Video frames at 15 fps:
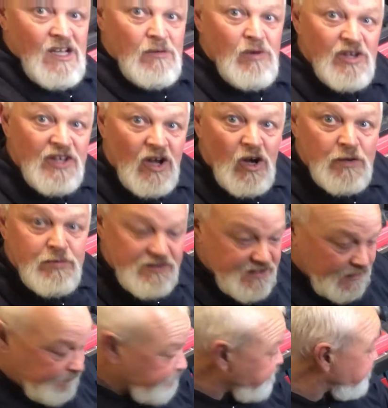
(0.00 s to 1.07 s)
Weren't hard, was
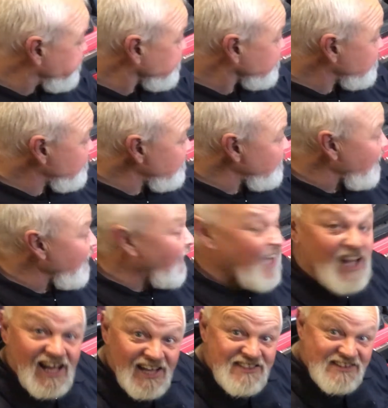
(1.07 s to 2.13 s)
it?
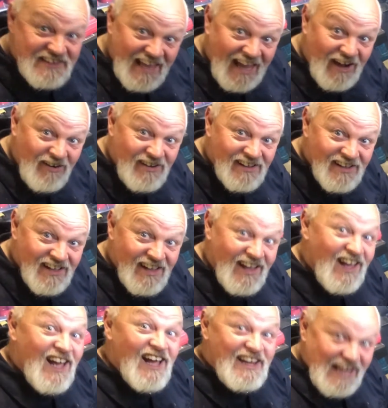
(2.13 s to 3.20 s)
So now,
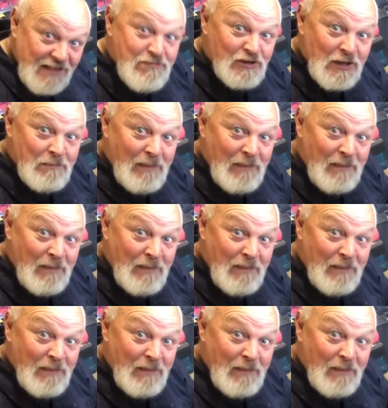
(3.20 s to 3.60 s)
let's put it